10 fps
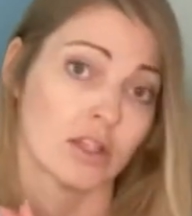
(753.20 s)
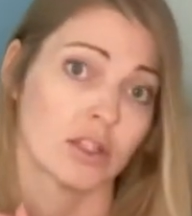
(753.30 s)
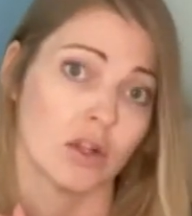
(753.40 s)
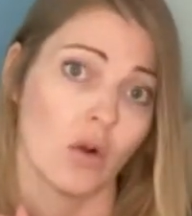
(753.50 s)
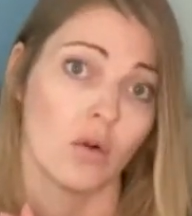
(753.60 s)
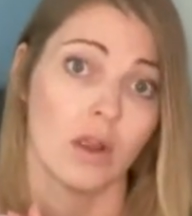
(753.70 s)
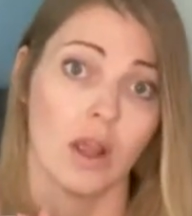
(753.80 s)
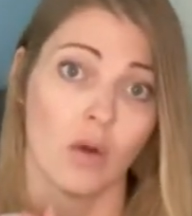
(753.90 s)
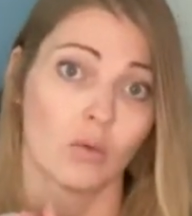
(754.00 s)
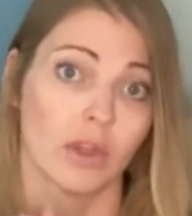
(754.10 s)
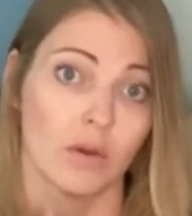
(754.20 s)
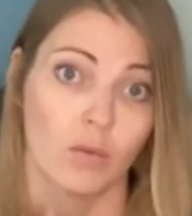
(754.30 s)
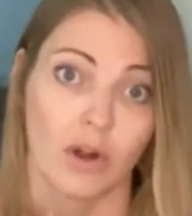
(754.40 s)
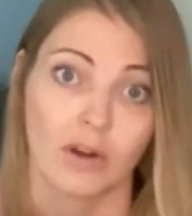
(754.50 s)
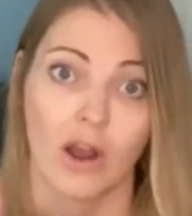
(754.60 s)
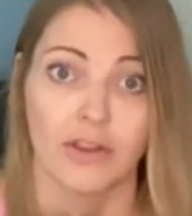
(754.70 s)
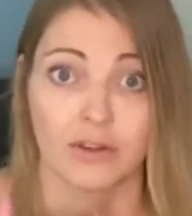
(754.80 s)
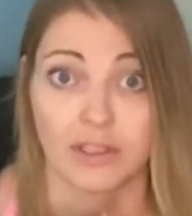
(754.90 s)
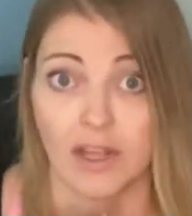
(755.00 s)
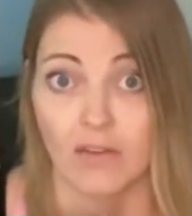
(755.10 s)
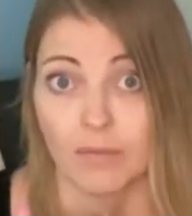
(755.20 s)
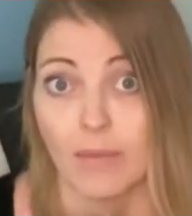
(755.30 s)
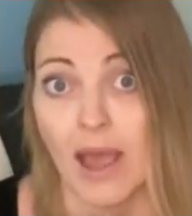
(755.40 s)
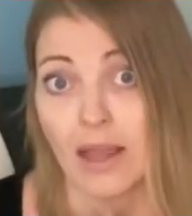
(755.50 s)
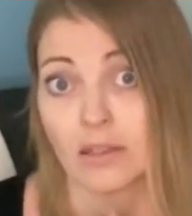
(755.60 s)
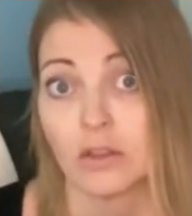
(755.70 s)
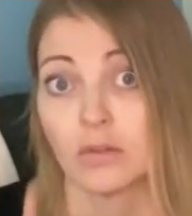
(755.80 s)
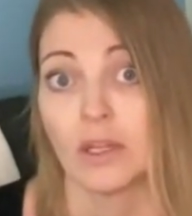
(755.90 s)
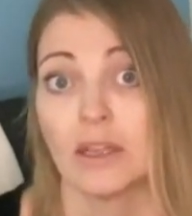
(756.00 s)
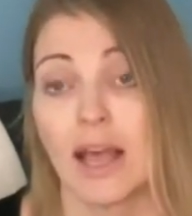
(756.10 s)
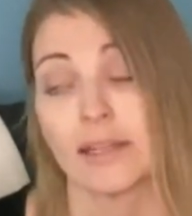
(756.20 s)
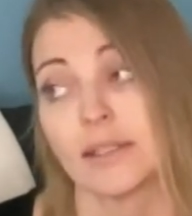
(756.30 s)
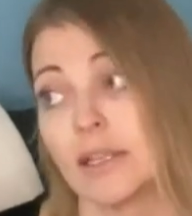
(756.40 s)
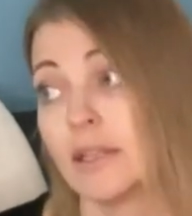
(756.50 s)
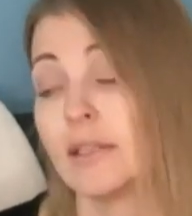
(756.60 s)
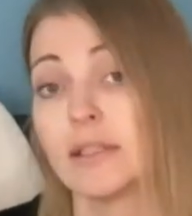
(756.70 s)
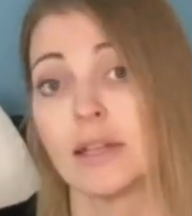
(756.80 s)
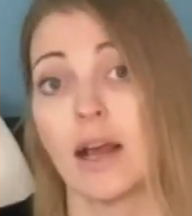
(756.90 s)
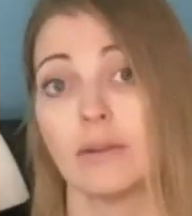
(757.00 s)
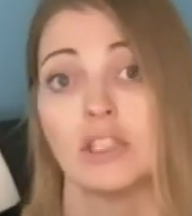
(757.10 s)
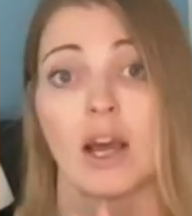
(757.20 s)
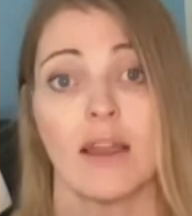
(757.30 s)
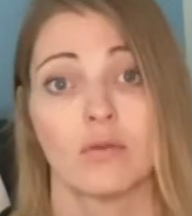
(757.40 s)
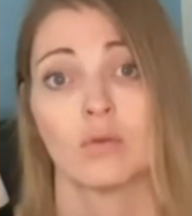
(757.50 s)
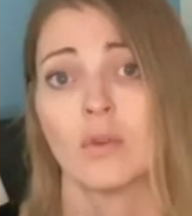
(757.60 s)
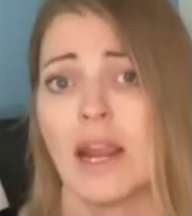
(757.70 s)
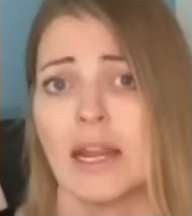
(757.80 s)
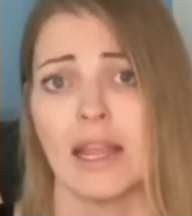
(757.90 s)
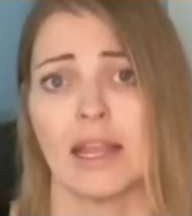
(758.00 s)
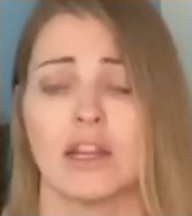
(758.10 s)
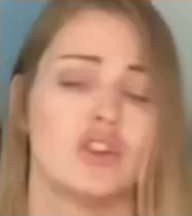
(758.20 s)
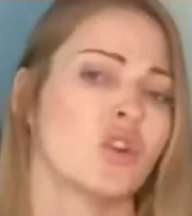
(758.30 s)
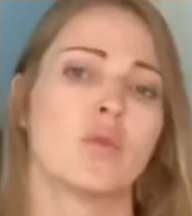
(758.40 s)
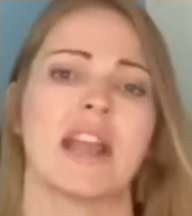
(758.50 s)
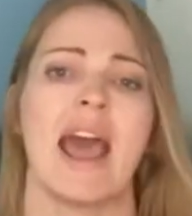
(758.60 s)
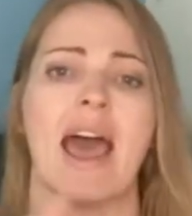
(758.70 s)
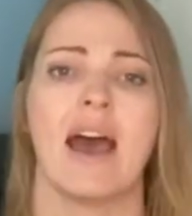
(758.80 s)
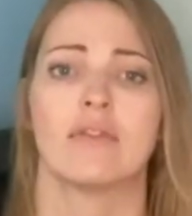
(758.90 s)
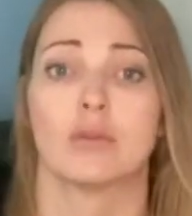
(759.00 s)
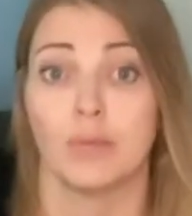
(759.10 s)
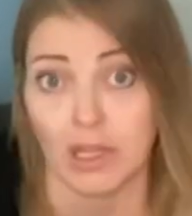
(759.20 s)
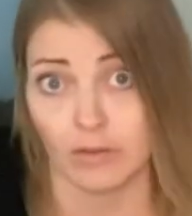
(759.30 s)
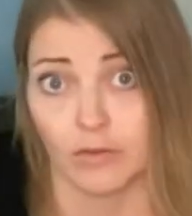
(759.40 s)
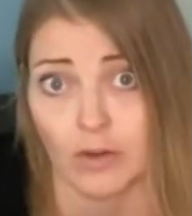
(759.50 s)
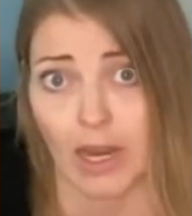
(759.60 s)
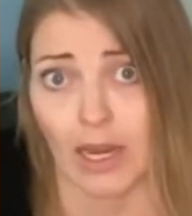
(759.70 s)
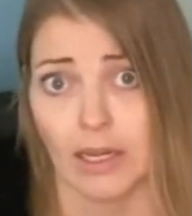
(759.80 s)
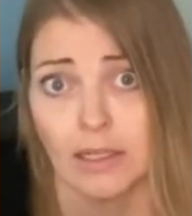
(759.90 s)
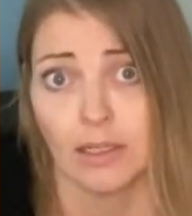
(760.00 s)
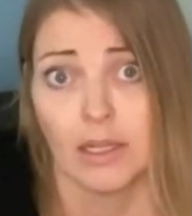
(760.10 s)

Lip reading: So really work on your self-mastery lessons, dive right in. Don't ever be afraid.